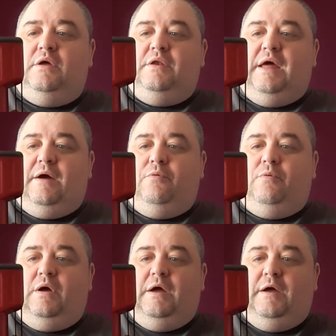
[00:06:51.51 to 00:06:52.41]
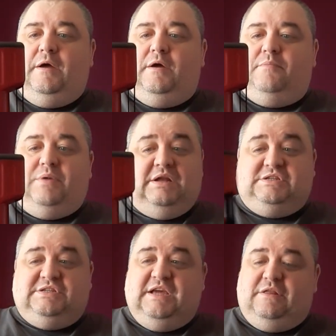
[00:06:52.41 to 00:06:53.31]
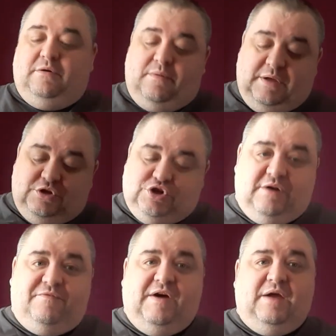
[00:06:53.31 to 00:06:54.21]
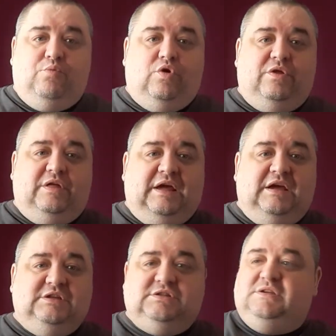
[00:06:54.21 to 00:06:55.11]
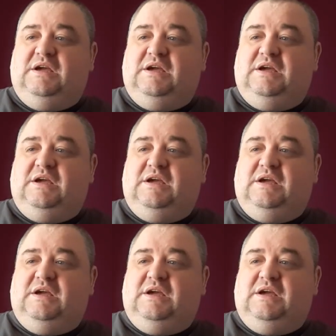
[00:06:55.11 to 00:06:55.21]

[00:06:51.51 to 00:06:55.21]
Now, but as I say though, I mean, trying to find one of these,